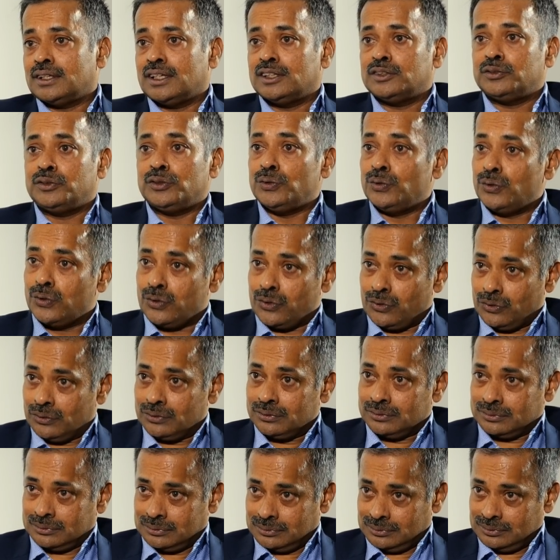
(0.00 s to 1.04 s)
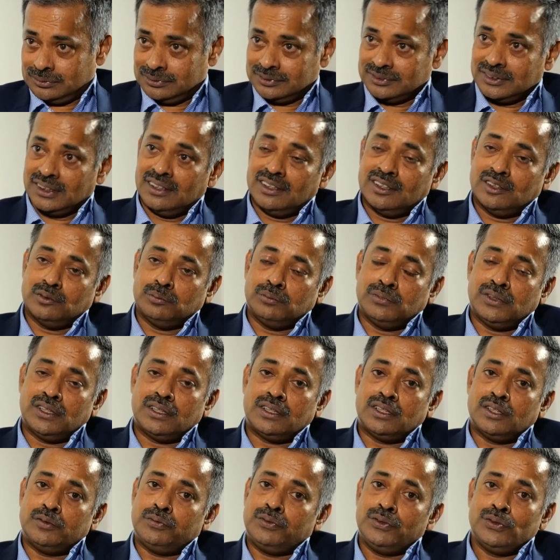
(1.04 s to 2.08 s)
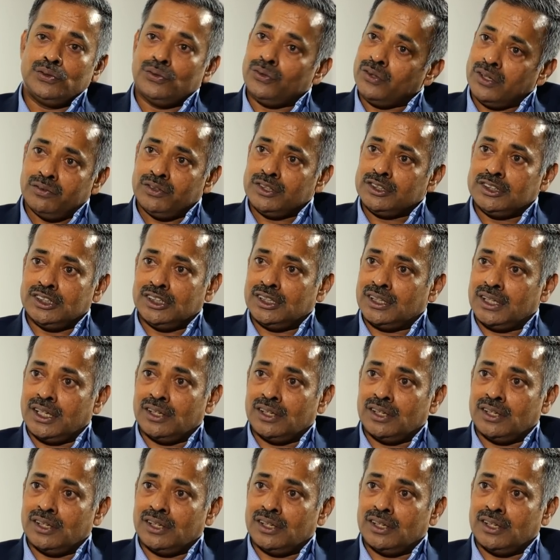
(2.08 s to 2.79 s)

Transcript: If you don't know, but if you know everything,